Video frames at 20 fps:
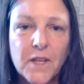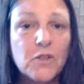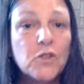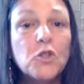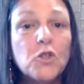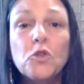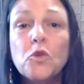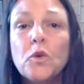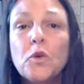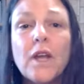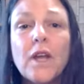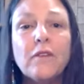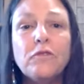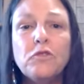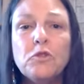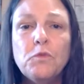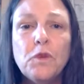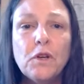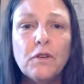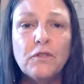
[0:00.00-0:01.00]
So you don't have
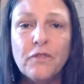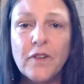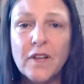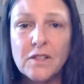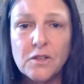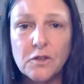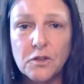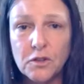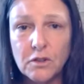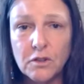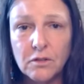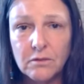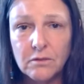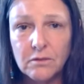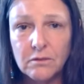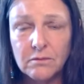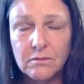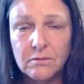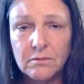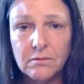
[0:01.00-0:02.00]
to be a fixer,
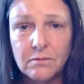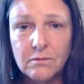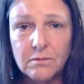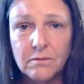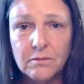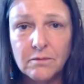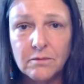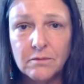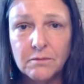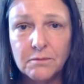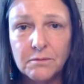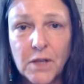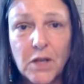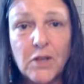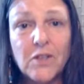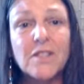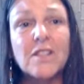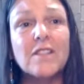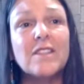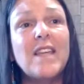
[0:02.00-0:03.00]

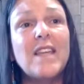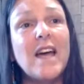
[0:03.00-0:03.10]
because